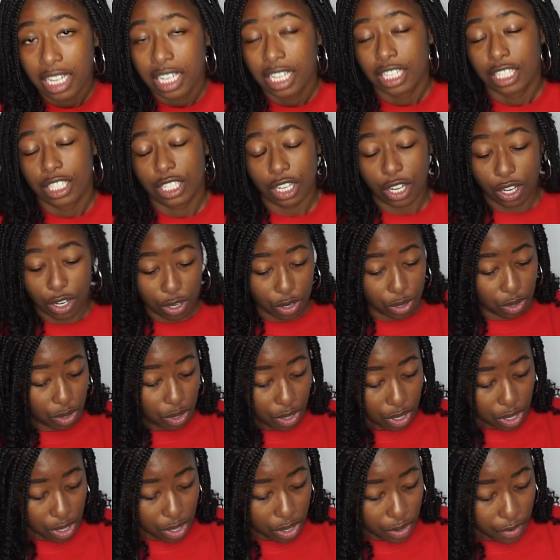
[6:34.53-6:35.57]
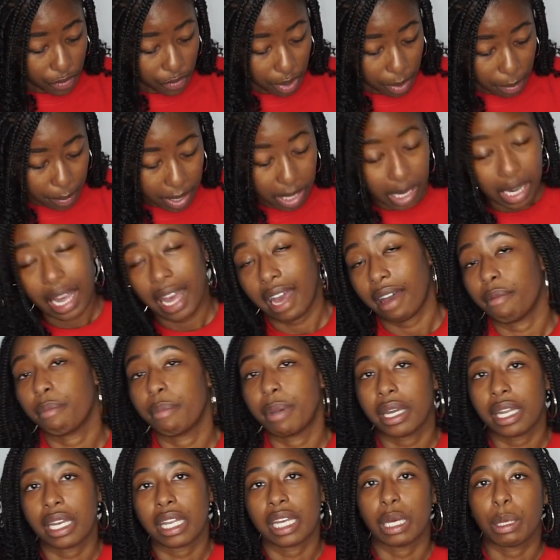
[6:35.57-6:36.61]
So for me to have
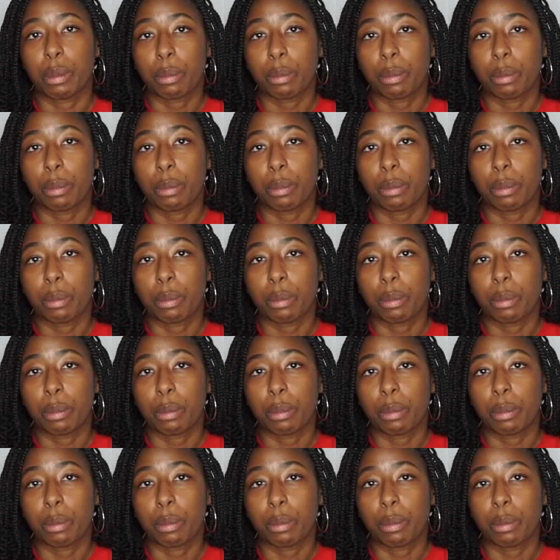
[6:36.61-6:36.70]
been in